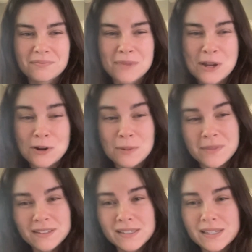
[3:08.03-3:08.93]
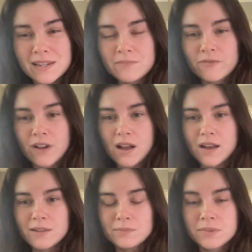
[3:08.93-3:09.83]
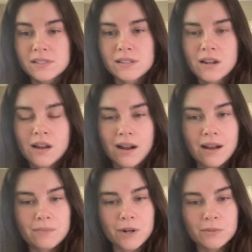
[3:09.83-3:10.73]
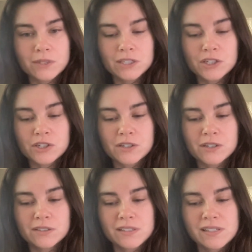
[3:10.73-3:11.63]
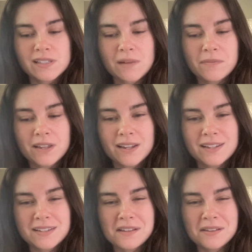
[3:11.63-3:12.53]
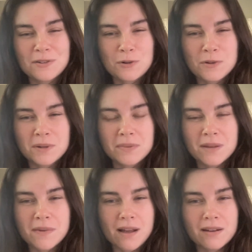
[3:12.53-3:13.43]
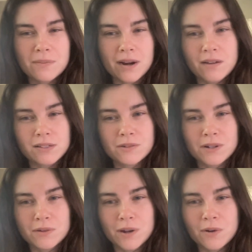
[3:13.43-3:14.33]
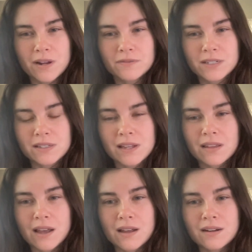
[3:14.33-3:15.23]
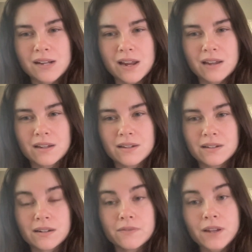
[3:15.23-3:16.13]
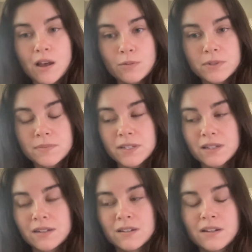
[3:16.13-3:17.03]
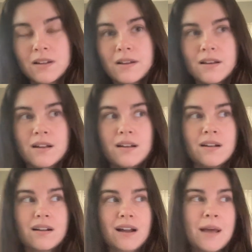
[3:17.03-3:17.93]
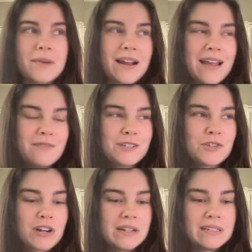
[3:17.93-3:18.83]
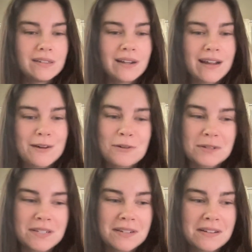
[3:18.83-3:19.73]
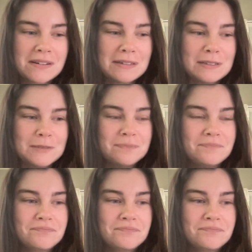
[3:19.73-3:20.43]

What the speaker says: pyramid scheme vibes. I'm not really sure. Something is a little creepy about it, but I also don't know enough to say that. And if it helps me, I mean, I have to try it out. And